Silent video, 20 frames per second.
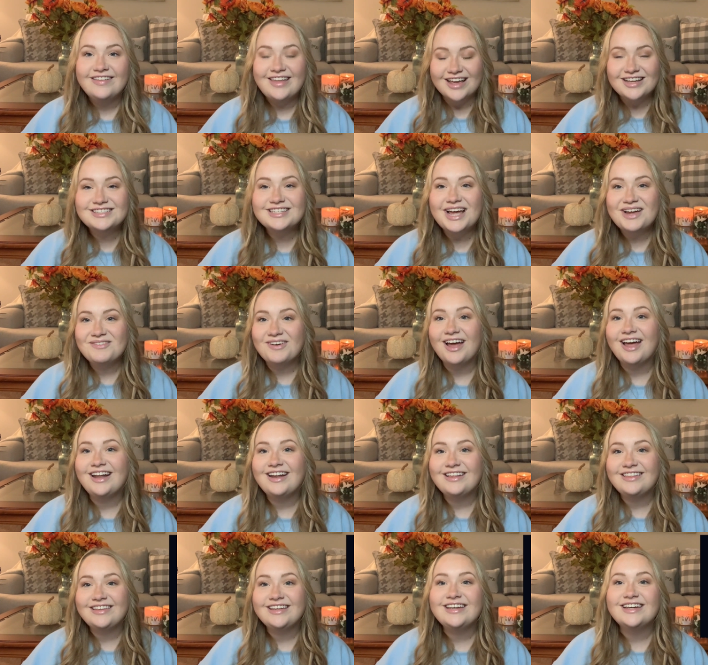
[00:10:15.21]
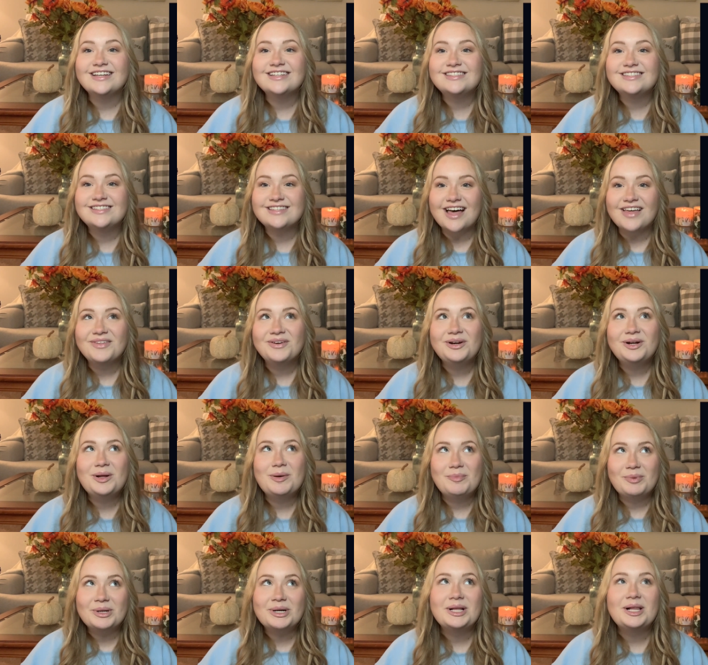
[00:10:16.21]
Next, I read The Southern
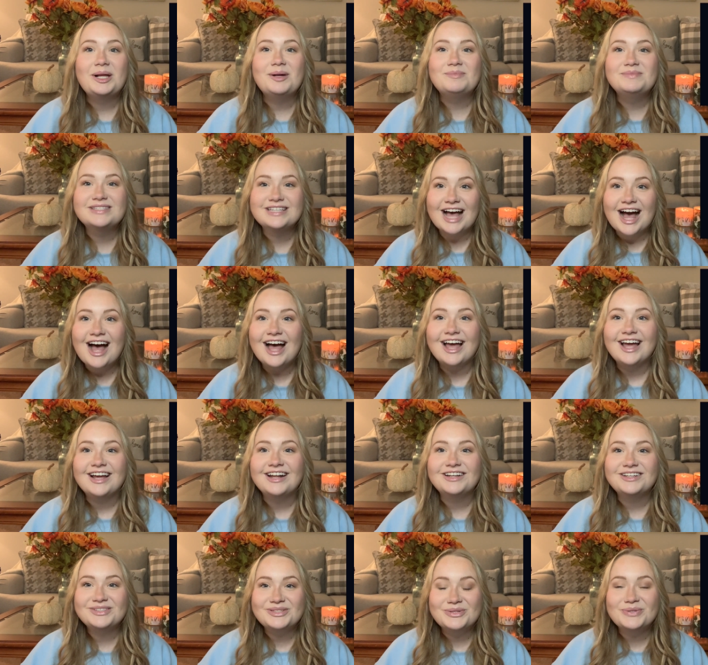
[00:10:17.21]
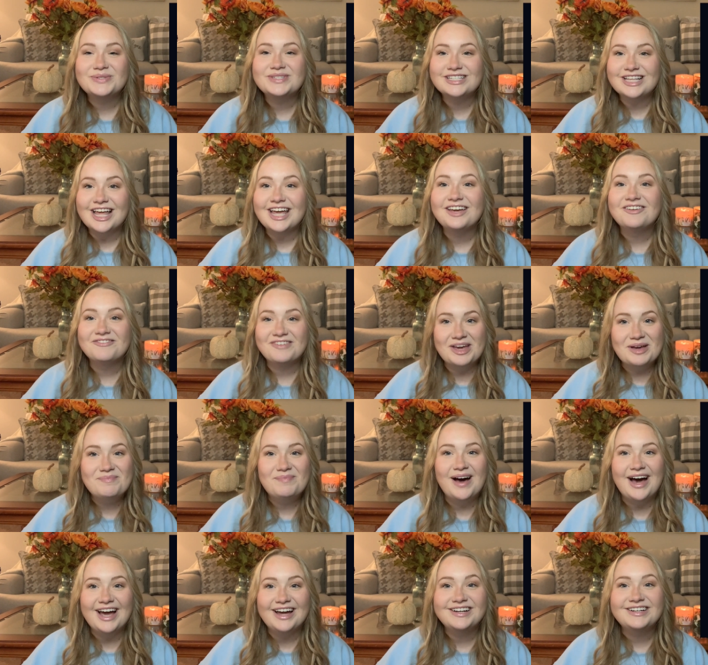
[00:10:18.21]
Book Club's Guide to Slaying
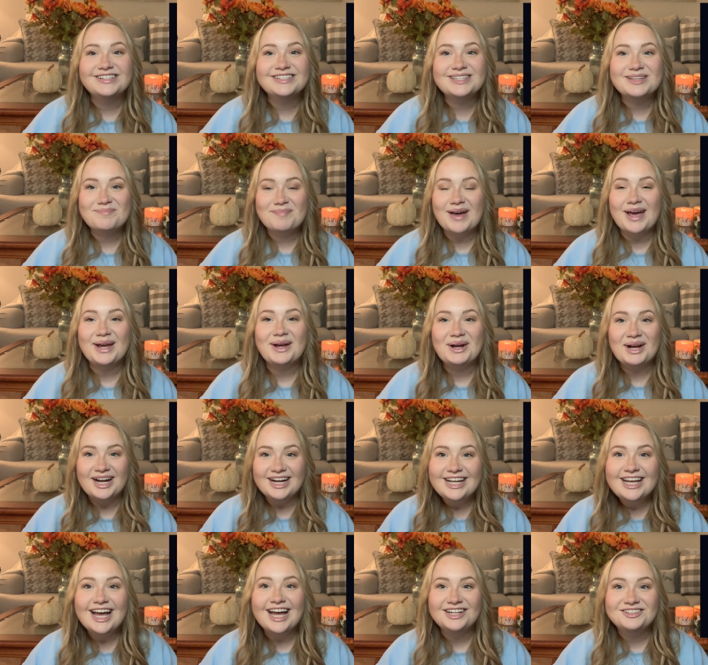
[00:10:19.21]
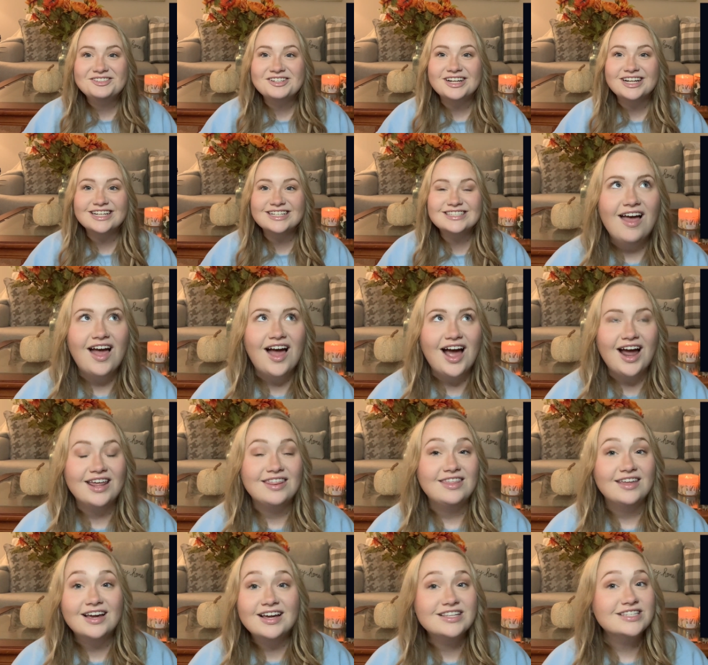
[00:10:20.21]
Vampires by Grady Hendrix. I
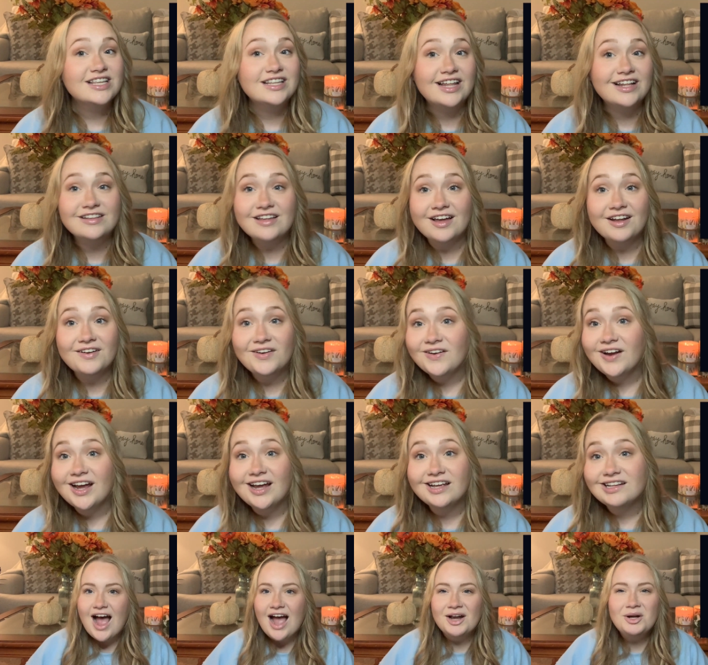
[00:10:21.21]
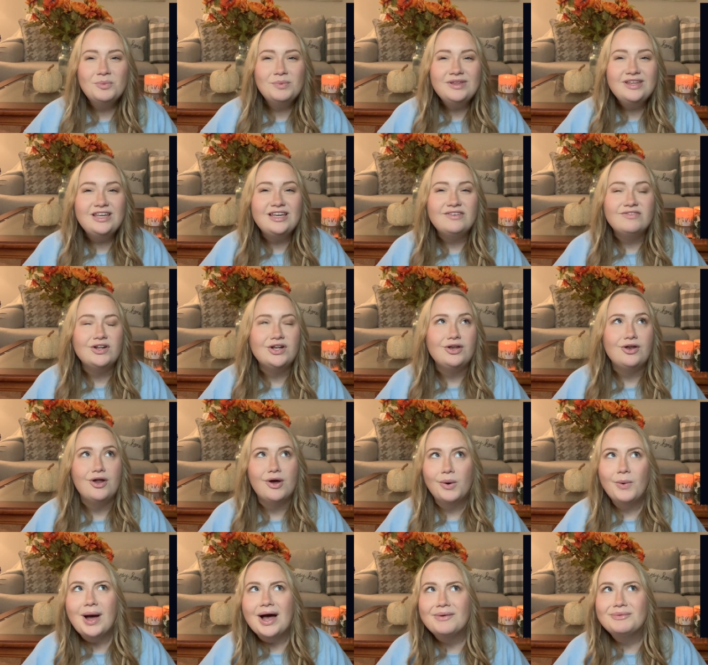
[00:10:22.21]
think I said that title right. I don't really even
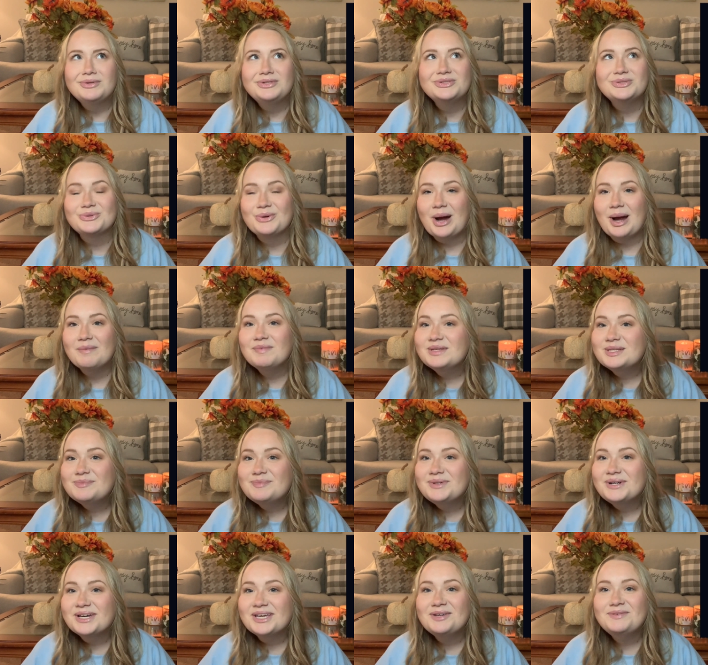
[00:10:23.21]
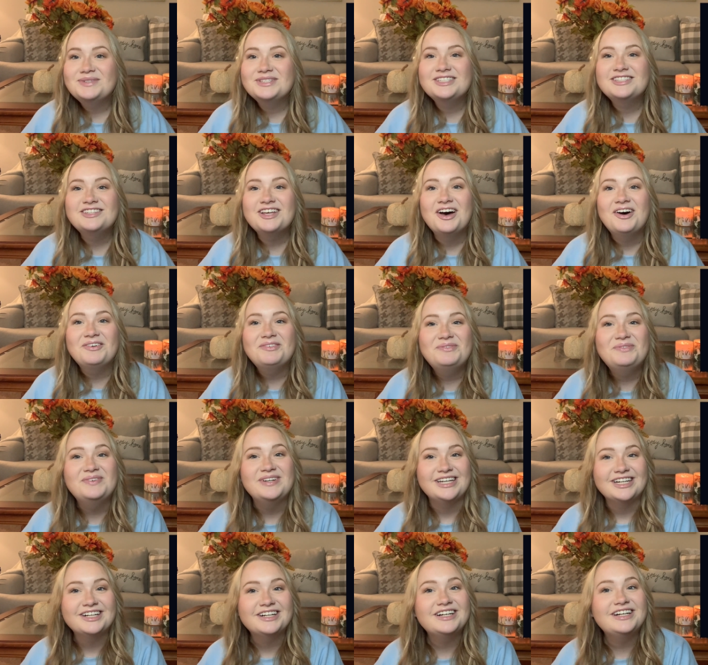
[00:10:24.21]
know how to describe this book. It was so
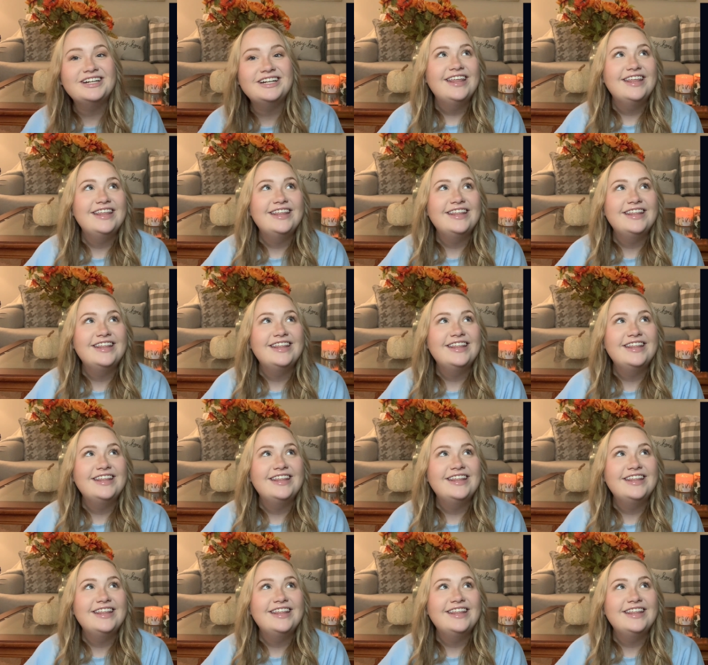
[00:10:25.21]
weird.